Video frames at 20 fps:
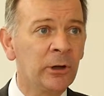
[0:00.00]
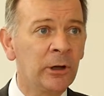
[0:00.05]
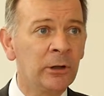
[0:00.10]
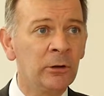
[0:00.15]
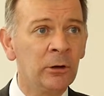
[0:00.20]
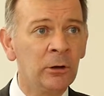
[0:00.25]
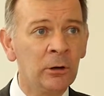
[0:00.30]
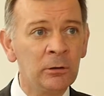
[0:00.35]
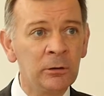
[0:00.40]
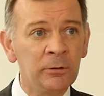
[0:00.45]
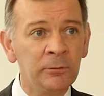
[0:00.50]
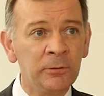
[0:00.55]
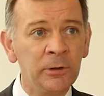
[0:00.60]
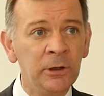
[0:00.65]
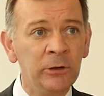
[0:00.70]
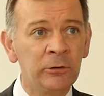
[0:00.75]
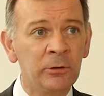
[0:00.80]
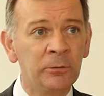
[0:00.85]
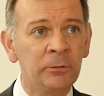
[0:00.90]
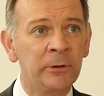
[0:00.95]
And all of
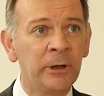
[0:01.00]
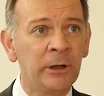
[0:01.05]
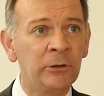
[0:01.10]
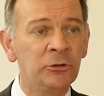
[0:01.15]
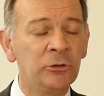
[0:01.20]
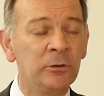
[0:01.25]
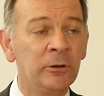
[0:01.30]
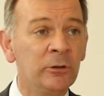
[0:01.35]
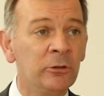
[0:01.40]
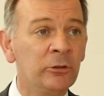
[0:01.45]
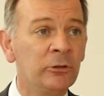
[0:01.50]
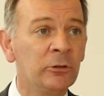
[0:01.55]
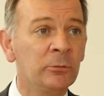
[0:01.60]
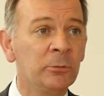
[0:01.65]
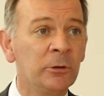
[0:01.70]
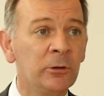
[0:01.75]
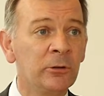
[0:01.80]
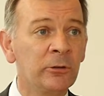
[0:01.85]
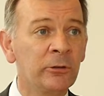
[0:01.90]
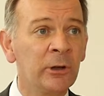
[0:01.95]
these are financial
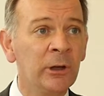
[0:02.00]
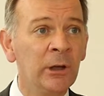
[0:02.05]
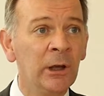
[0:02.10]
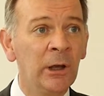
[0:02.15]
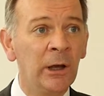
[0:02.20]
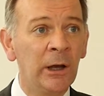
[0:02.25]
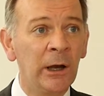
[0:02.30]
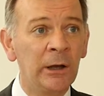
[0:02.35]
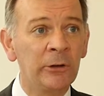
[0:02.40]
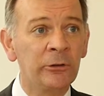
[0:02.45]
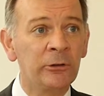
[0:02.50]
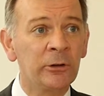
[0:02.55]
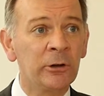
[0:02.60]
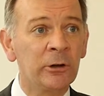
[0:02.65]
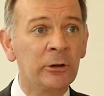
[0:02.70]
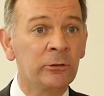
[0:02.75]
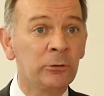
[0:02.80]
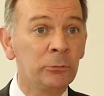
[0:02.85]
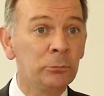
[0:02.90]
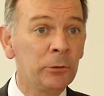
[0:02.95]
instruments, as
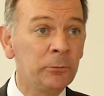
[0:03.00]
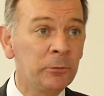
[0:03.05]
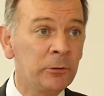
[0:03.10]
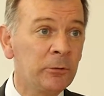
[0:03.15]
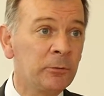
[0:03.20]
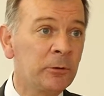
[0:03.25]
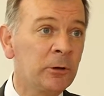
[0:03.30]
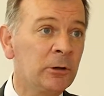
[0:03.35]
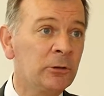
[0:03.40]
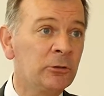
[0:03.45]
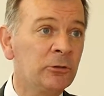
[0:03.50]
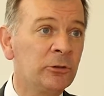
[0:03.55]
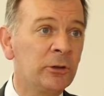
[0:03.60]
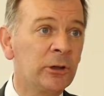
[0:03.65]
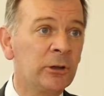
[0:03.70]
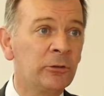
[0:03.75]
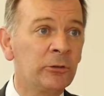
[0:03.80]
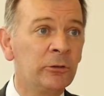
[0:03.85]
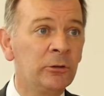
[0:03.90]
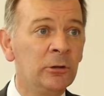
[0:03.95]
are derivative
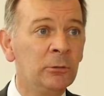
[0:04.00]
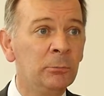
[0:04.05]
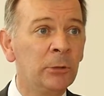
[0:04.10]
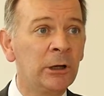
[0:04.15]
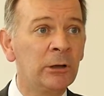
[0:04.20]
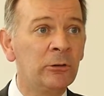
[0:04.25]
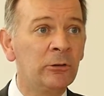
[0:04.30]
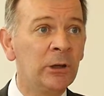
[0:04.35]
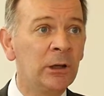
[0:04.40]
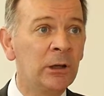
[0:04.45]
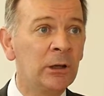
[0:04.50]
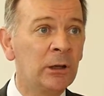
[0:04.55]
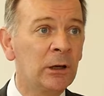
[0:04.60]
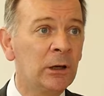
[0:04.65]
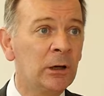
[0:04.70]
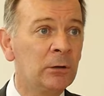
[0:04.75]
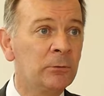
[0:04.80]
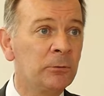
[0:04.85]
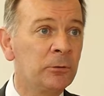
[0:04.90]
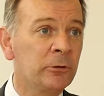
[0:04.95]
contracts that you might take
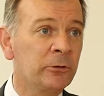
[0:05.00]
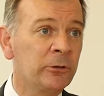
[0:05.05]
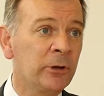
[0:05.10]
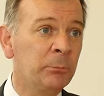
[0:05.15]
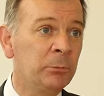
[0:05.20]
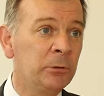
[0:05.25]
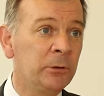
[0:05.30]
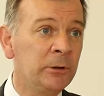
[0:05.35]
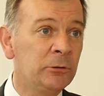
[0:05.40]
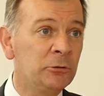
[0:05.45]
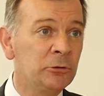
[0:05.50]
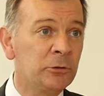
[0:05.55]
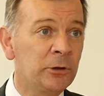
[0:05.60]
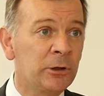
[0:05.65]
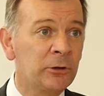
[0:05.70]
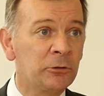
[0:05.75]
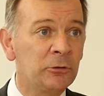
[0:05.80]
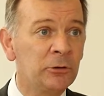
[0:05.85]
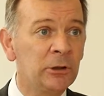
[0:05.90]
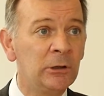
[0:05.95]
out, for example,
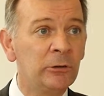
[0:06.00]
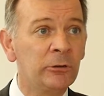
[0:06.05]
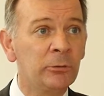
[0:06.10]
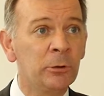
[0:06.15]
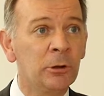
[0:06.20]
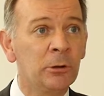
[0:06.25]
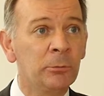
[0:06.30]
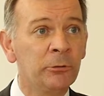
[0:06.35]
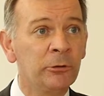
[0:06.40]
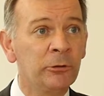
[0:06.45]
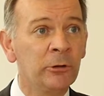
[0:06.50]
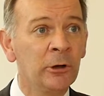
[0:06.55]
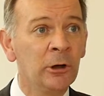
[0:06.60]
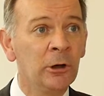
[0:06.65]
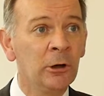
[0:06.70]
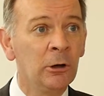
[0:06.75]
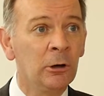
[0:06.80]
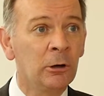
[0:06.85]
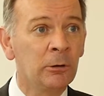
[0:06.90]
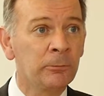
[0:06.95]
interest rate swaps
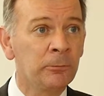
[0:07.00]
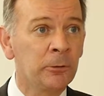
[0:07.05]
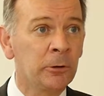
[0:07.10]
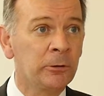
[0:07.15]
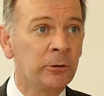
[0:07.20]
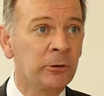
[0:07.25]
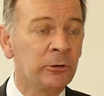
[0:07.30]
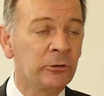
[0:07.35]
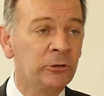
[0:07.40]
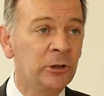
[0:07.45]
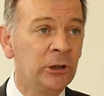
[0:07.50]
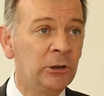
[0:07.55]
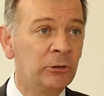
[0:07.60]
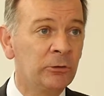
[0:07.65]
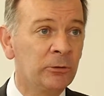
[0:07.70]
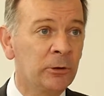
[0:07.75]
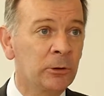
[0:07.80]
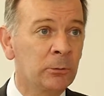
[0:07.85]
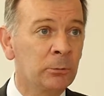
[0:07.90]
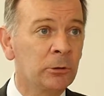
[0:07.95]
or foreign exchange
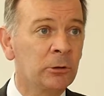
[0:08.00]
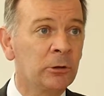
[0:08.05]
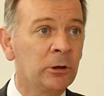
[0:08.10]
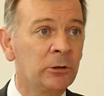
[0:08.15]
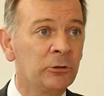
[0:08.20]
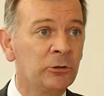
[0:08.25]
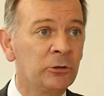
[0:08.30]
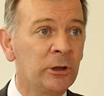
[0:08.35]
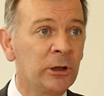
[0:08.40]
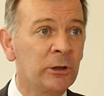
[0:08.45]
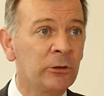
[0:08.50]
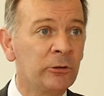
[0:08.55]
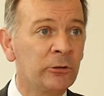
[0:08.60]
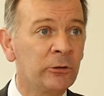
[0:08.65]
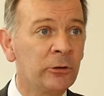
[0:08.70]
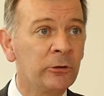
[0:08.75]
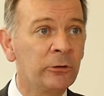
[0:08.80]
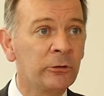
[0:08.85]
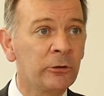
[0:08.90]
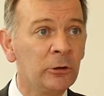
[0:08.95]
forward contracts. So
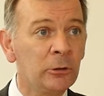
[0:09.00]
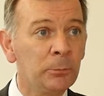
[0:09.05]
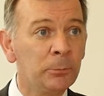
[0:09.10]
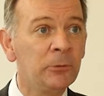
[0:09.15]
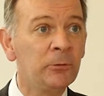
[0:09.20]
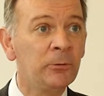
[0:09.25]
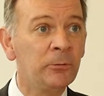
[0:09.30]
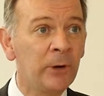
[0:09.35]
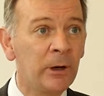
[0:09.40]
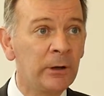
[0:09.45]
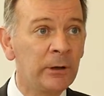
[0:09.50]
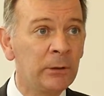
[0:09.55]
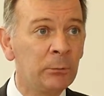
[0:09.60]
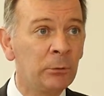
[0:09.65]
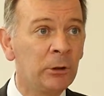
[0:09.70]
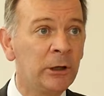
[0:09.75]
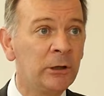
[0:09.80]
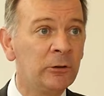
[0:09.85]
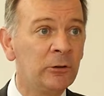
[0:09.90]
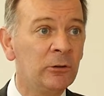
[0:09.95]
the scope is very
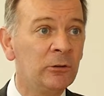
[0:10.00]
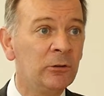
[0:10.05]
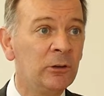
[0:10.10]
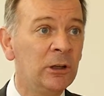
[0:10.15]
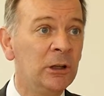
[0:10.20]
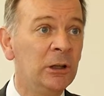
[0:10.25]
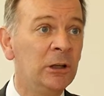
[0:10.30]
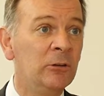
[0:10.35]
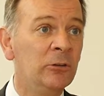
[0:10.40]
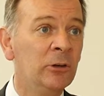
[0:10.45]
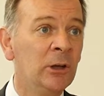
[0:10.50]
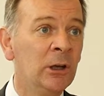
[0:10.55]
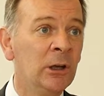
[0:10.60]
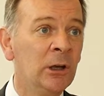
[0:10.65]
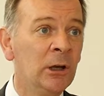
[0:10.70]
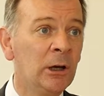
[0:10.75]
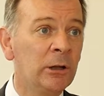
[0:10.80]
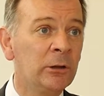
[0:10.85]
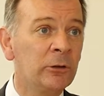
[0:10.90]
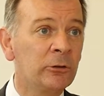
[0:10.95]
wide indeed,
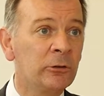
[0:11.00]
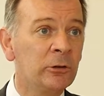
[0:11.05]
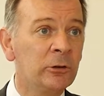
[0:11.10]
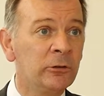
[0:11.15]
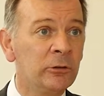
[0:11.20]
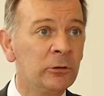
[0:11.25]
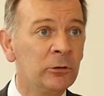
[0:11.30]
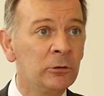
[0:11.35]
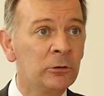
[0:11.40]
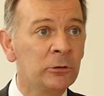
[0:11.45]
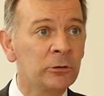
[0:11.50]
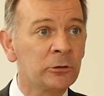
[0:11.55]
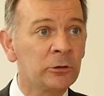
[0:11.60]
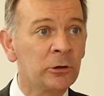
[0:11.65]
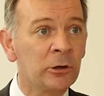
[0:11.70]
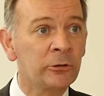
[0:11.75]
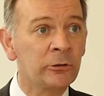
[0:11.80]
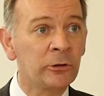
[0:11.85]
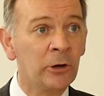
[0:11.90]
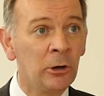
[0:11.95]
and it's going to go
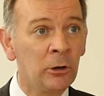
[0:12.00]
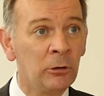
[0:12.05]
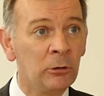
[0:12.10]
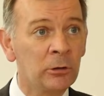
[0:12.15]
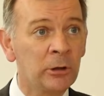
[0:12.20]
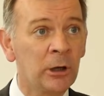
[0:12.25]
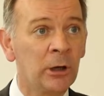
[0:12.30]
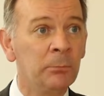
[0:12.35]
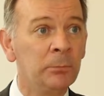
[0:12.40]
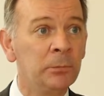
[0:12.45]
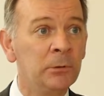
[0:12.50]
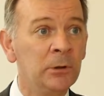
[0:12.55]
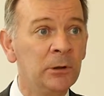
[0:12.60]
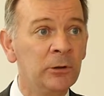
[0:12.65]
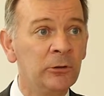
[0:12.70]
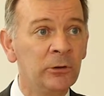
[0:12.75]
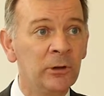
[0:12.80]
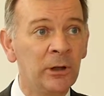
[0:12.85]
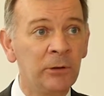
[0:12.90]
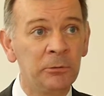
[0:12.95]
across all
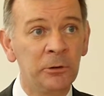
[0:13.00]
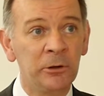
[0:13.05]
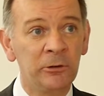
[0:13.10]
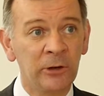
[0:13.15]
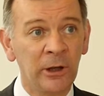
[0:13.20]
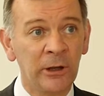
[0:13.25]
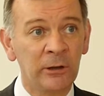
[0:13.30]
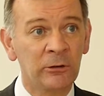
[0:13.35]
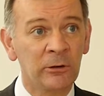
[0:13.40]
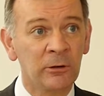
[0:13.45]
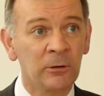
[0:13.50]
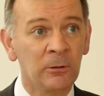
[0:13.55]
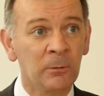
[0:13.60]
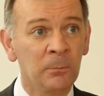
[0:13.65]
companies in every sector.